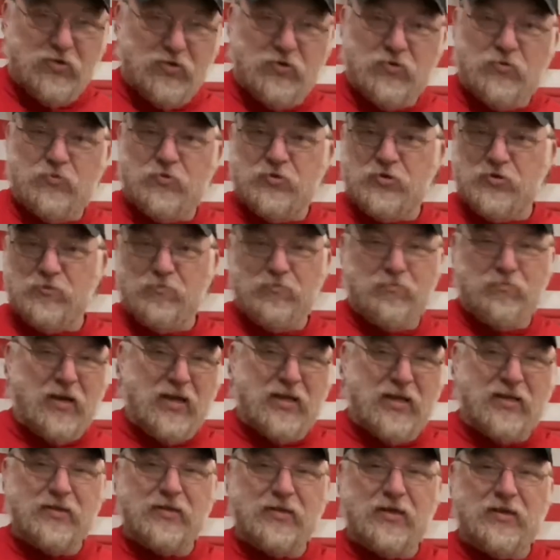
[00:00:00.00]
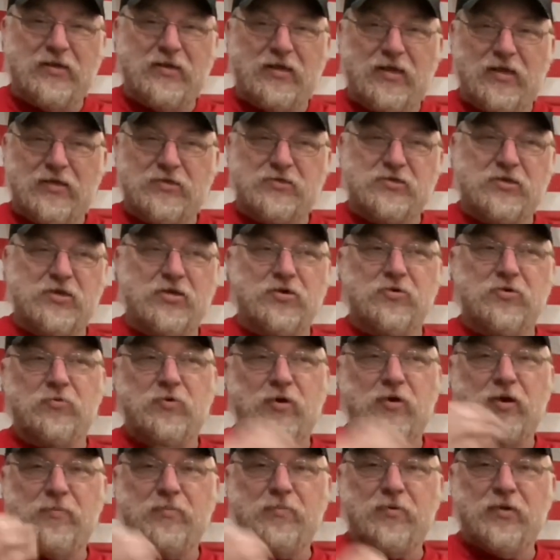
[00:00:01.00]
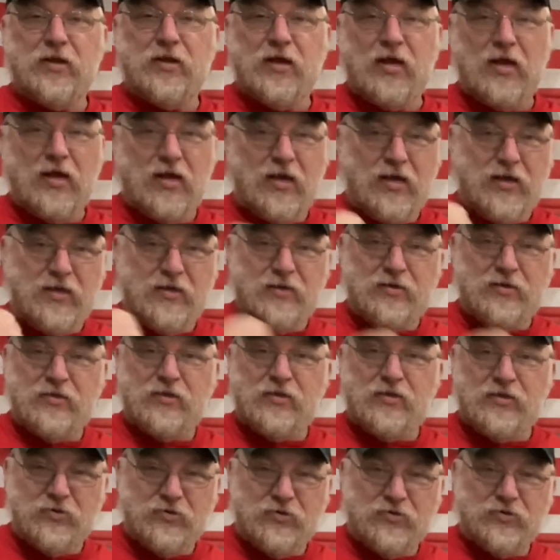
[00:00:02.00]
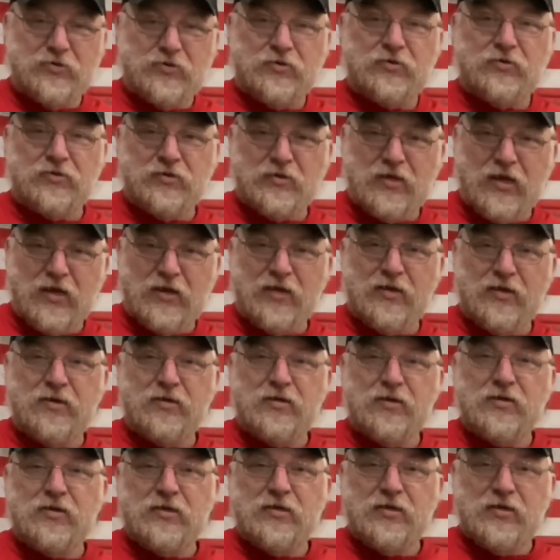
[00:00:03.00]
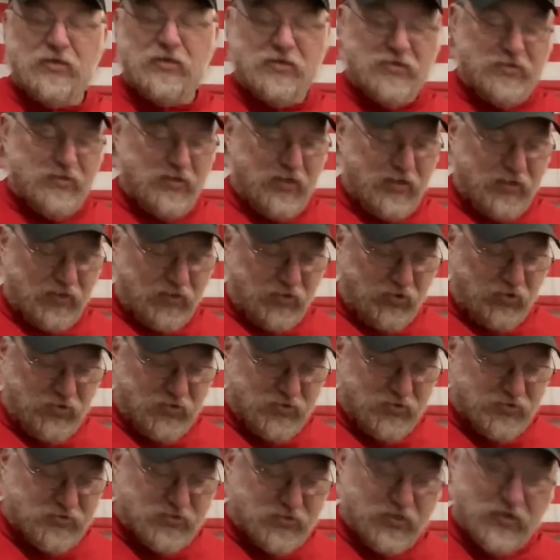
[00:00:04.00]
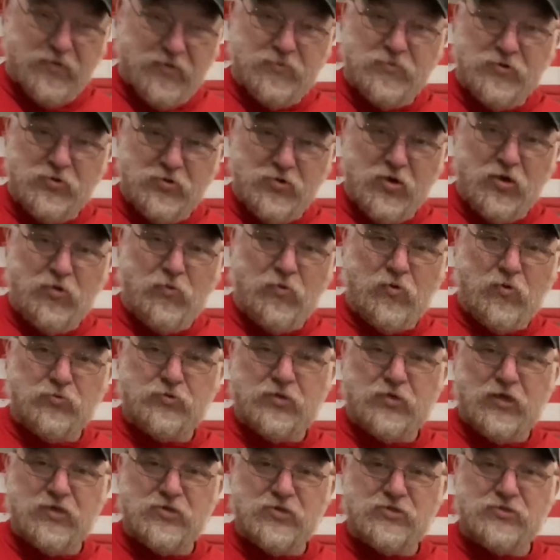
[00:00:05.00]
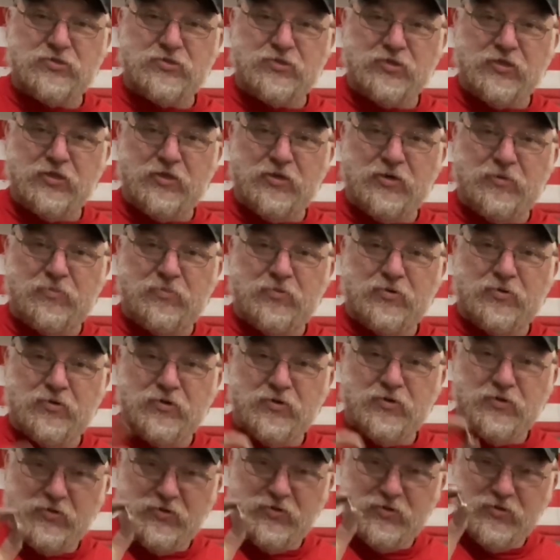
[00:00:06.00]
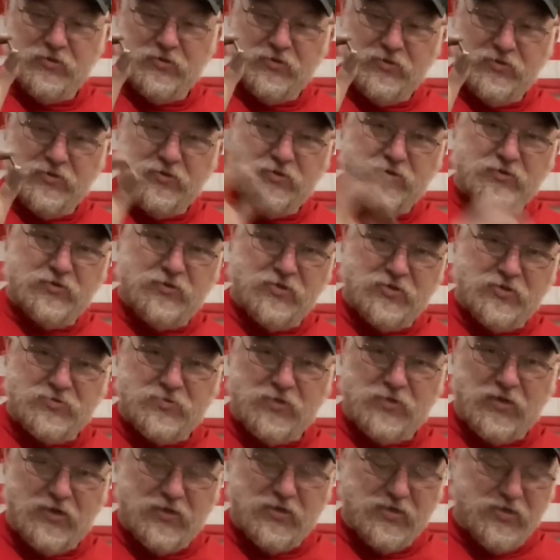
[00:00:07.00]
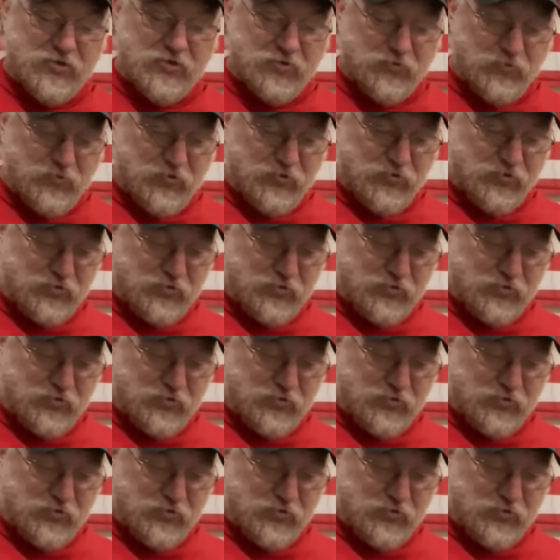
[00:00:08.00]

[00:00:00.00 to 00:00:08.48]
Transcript: when you bang that next gear way up at high and you're kind of hitting that clutch setup, you don't want that slip. This right here will